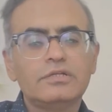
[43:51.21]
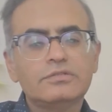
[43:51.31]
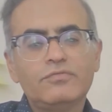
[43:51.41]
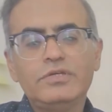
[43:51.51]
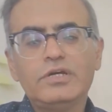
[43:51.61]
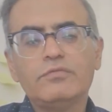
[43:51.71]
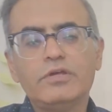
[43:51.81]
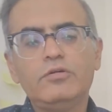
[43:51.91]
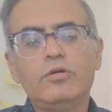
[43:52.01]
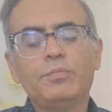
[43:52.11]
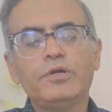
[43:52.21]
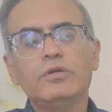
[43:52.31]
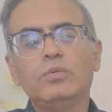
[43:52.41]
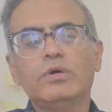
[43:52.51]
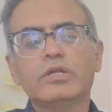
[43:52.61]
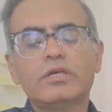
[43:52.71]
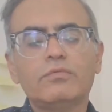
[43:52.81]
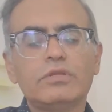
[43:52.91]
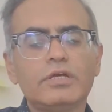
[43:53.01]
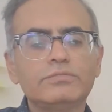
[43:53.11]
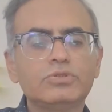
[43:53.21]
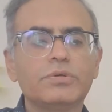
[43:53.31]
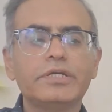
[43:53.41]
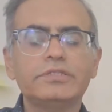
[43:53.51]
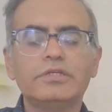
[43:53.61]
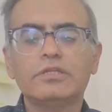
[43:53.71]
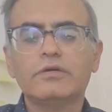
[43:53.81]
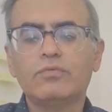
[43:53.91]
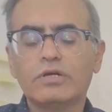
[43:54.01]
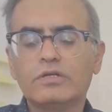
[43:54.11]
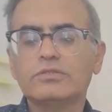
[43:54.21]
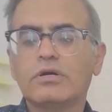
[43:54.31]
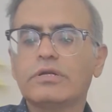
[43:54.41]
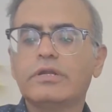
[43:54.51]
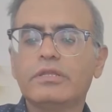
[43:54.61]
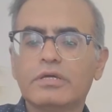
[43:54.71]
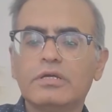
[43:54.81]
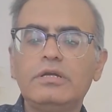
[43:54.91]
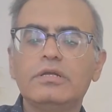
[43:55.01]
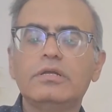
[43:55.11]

So we are very open to working with them, showcasing them what is already there